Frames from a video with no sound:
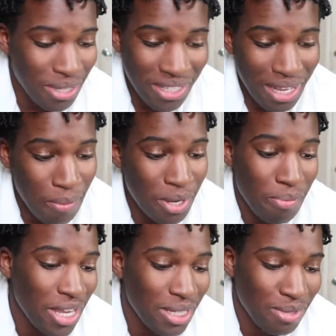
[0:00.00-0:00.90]
When
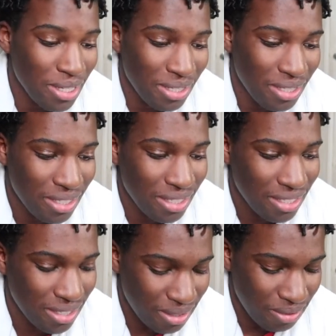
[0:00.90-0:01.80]
I
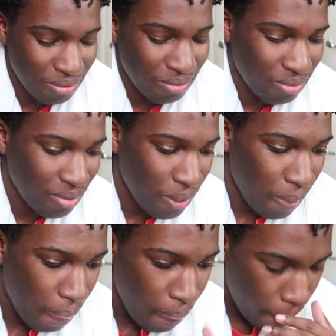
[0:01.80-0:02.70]
pray,
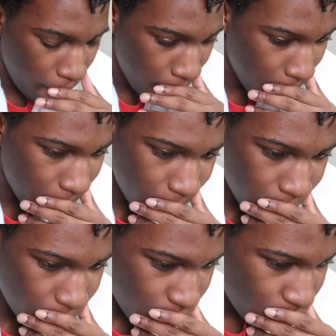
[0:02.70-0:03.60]
made it out of the
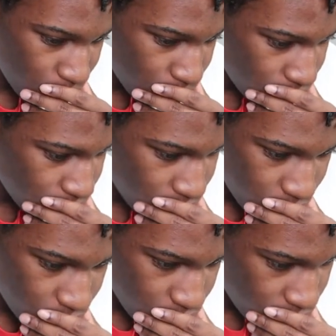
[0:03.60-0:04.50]
maze, I'm in
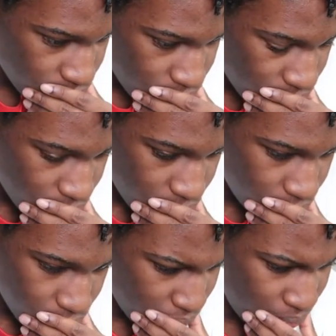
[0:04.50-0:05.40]
amazement.
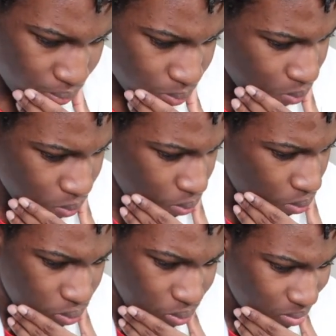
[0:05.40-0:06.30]
No haram, I
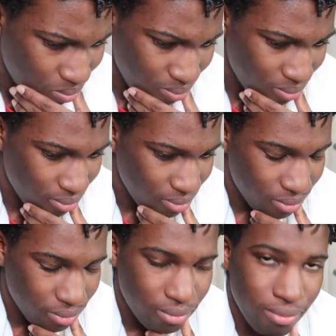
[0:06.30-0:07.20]
go ham when I pray,
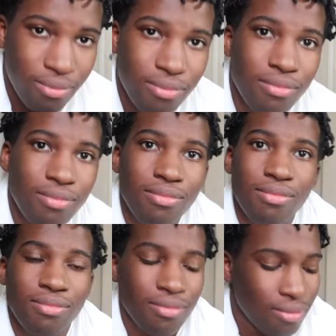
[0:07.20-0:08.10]
cause there's no real
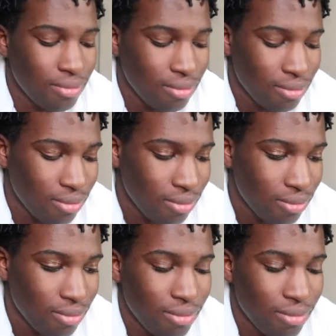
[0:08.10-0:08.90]
helping hang.